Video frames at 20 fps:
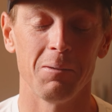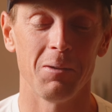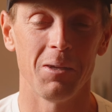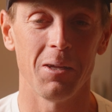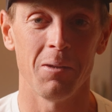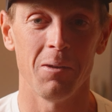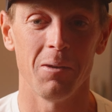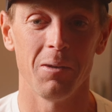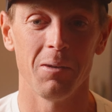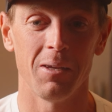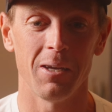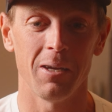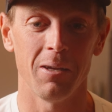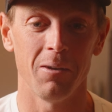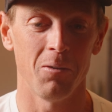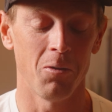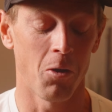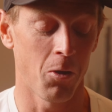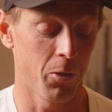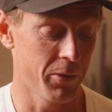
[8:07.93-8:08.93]
get,
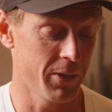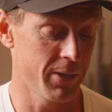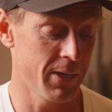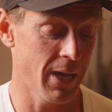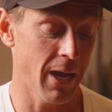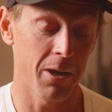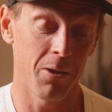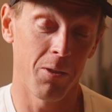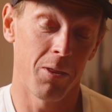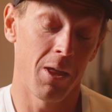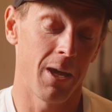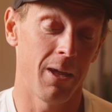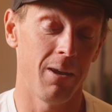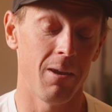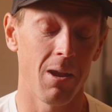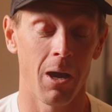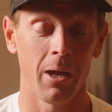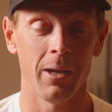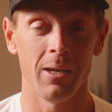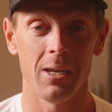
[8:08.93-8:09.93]
get all the data
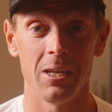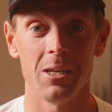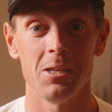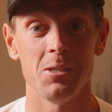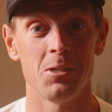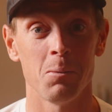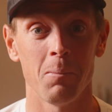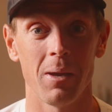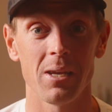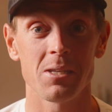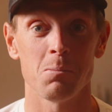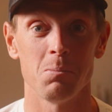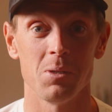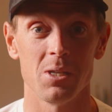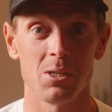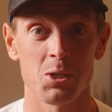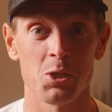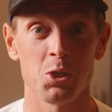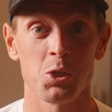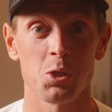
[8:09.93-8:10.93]
that I needed to make some
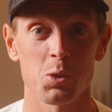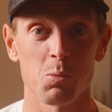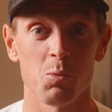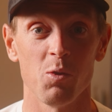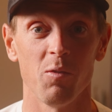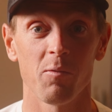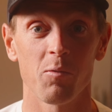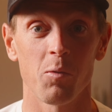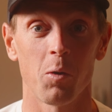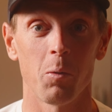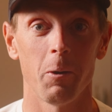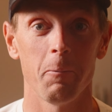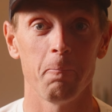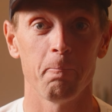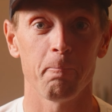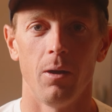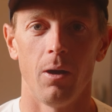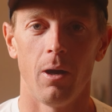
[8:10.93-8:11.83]
decisions moving forward.